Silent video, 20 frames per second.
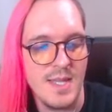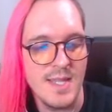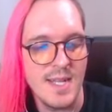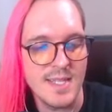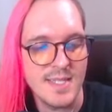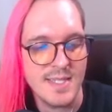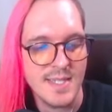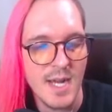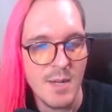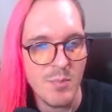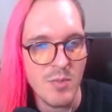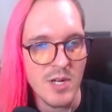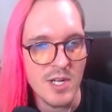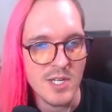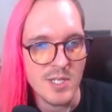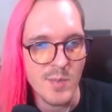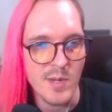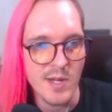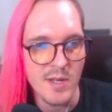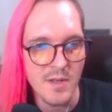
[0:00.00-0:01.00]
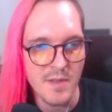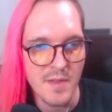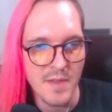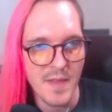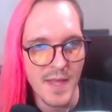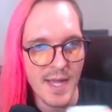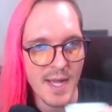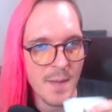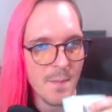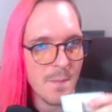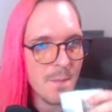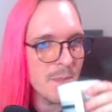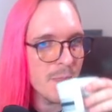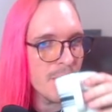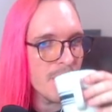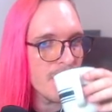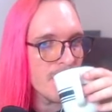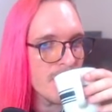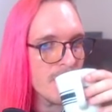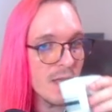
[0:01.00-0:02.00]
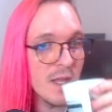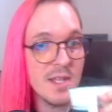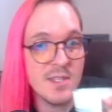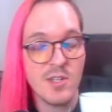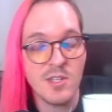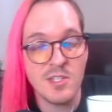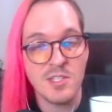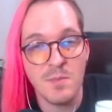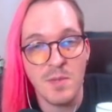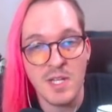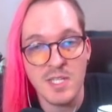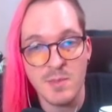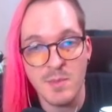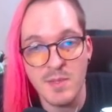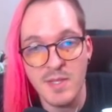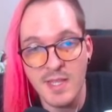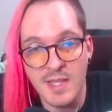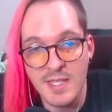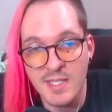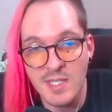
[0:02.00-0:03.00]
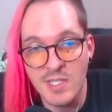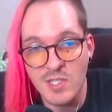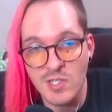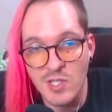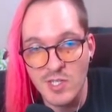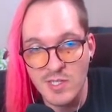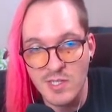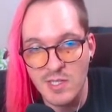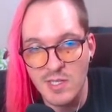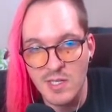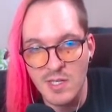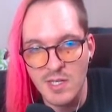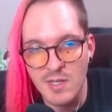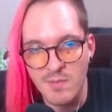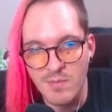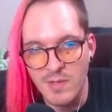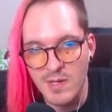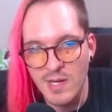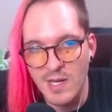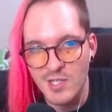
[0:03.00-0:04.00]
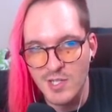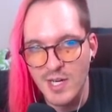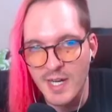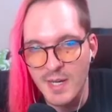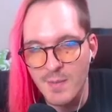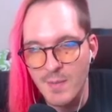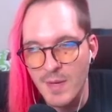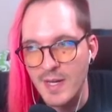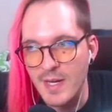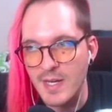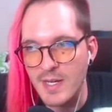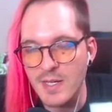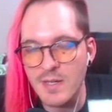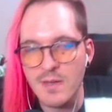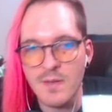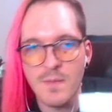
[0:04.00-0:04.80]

stopwatch, but other than that, it's also possible that this is just the progression item I needed.